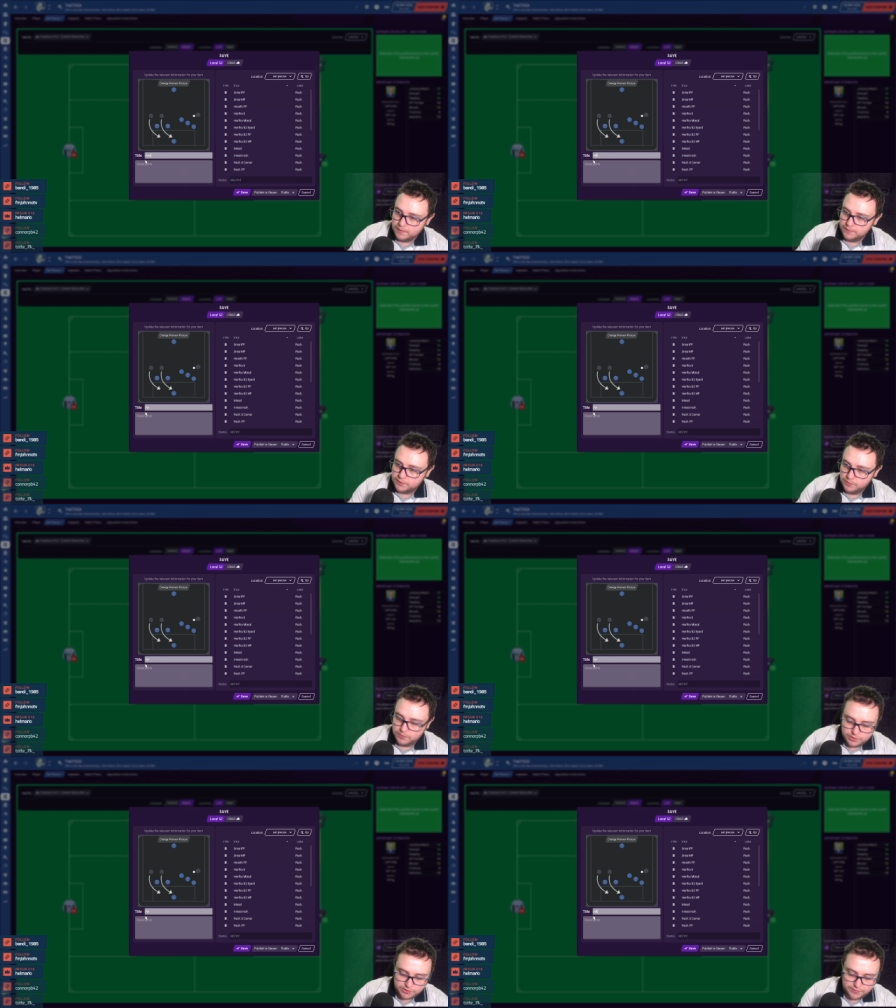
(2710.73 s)
So
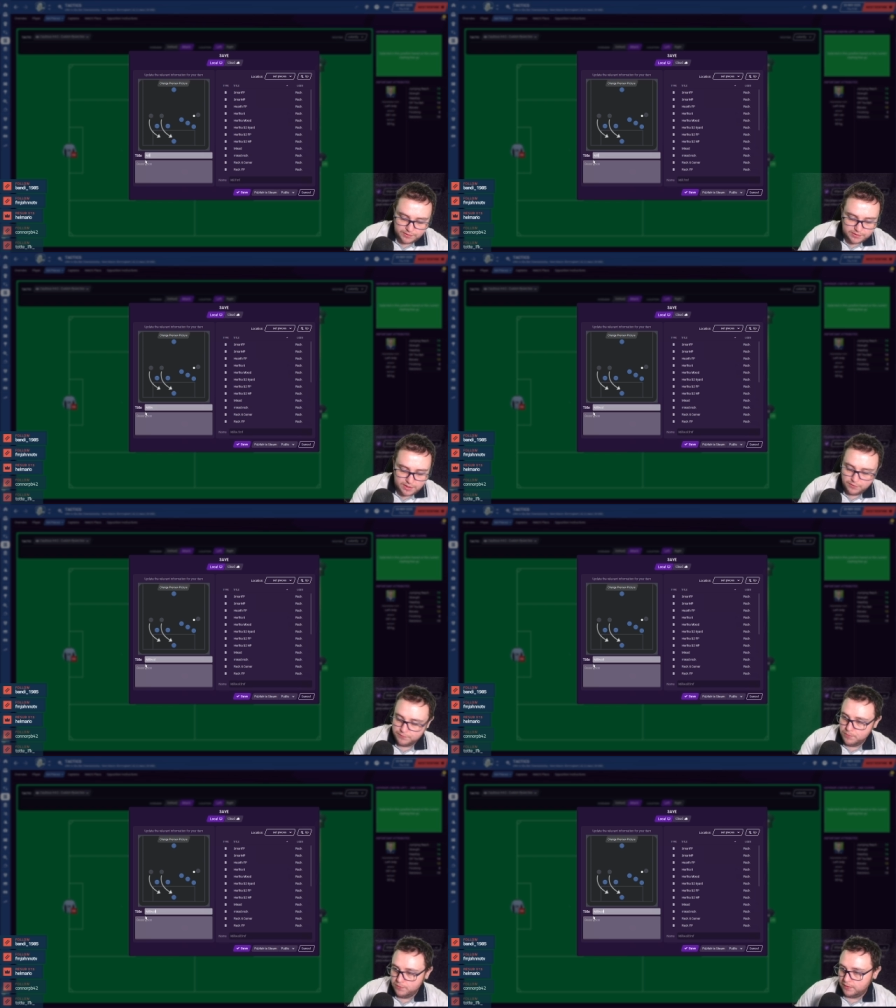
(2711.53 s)
just for the sake
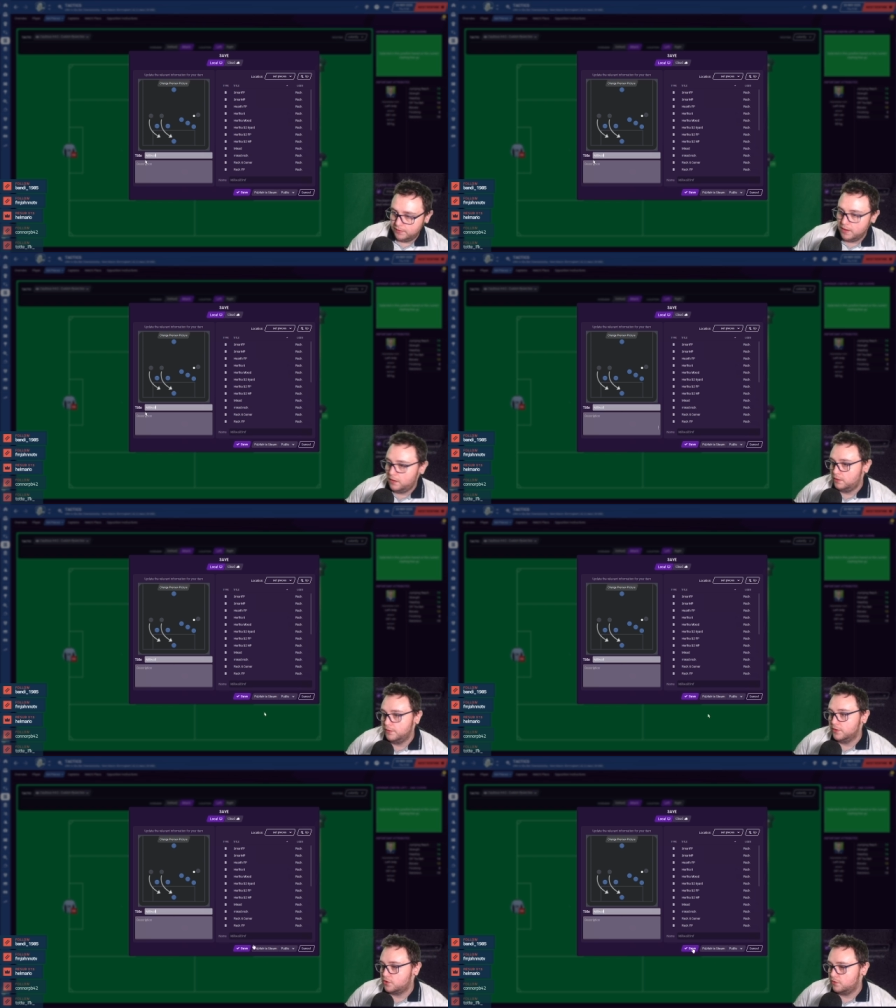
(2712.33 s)
of moving
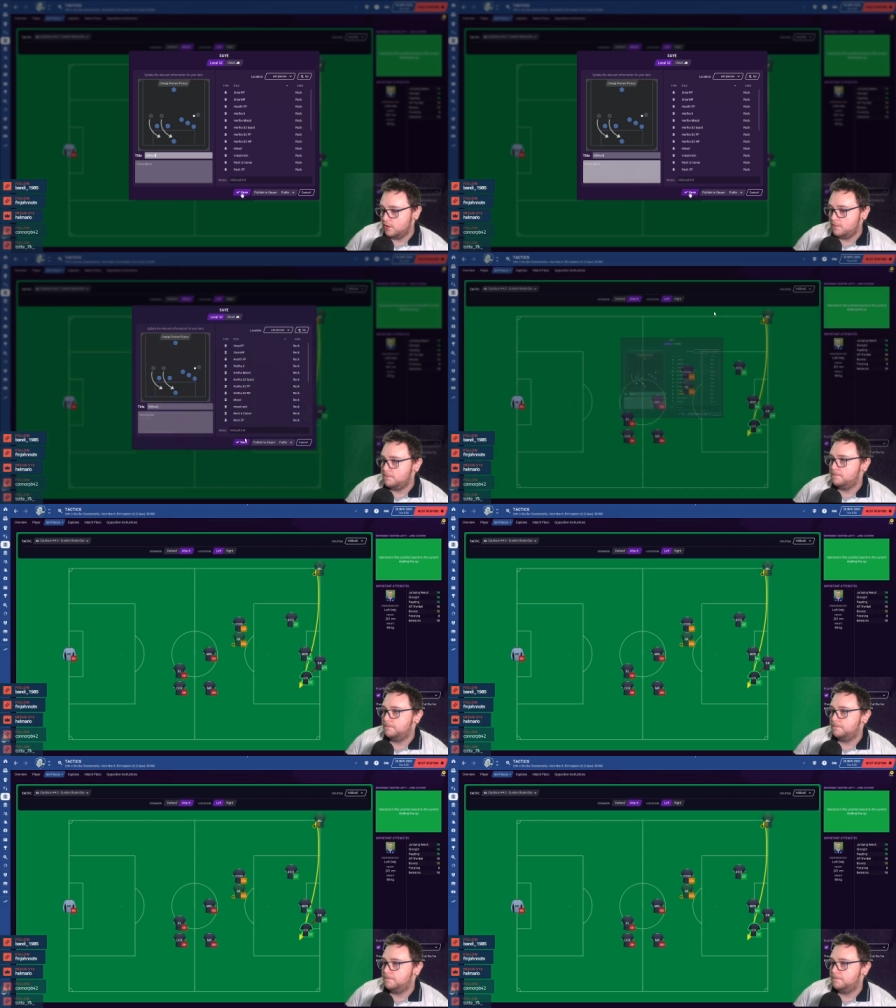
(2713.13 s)
on the stream.